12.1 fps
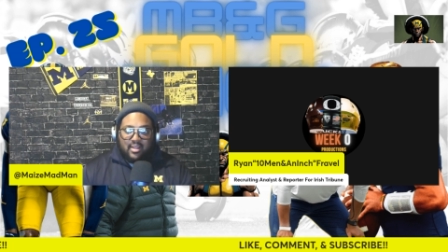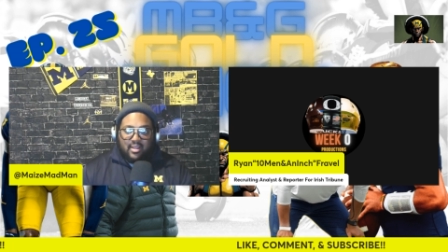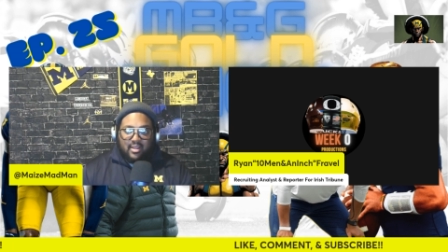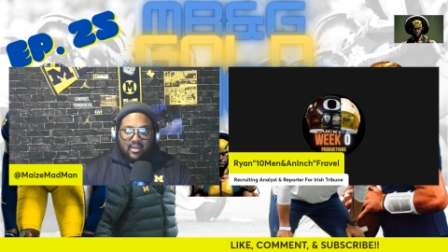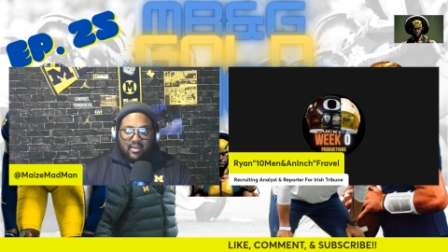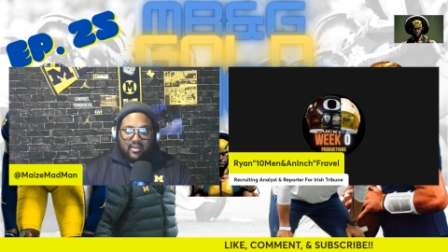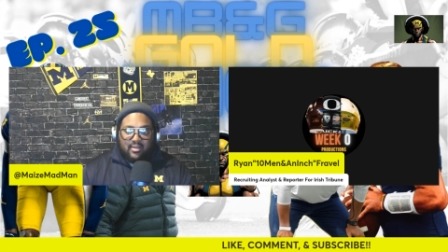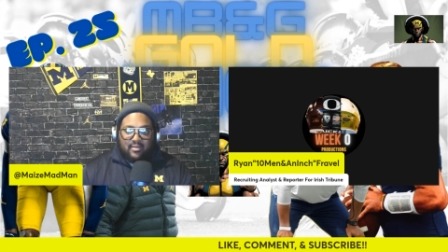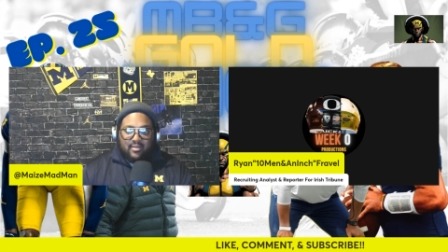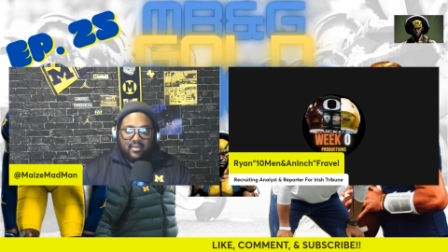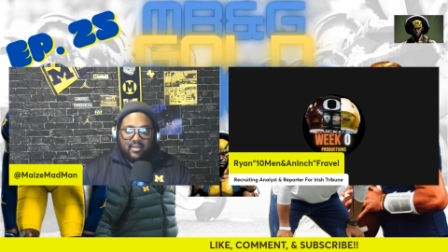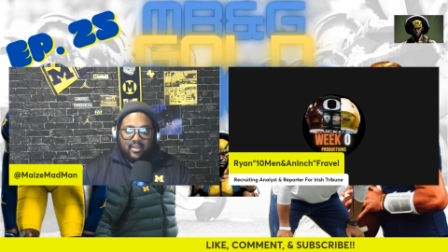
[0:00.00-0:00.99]
Uh,
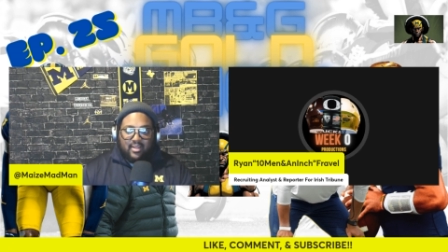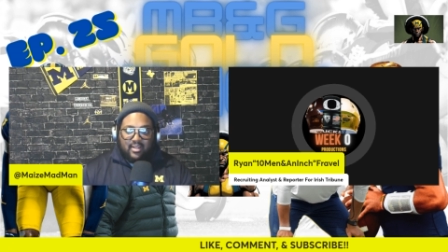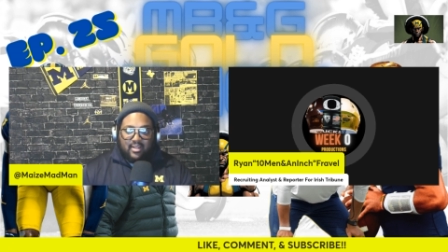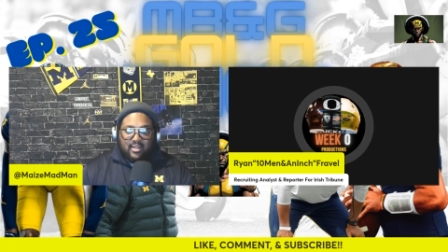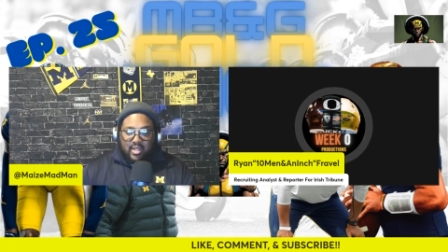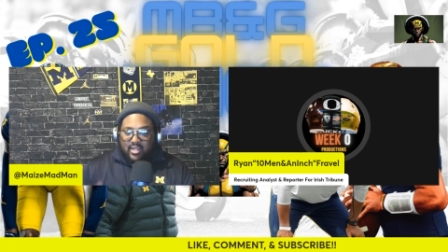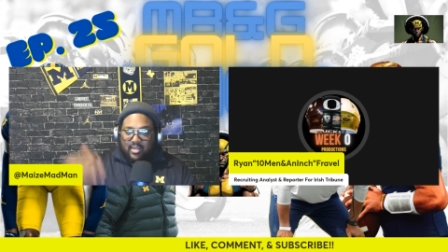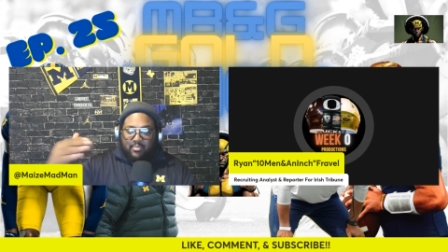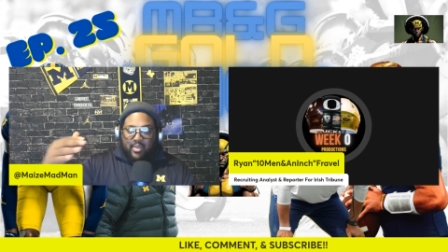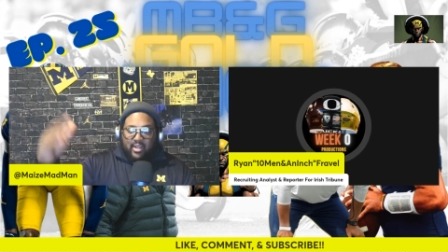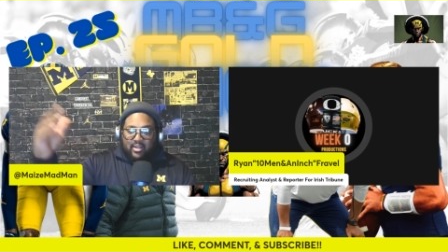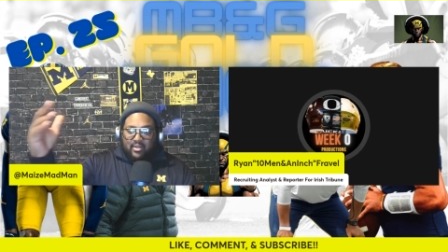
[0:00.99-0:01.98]
People are gonna try, to, to do that to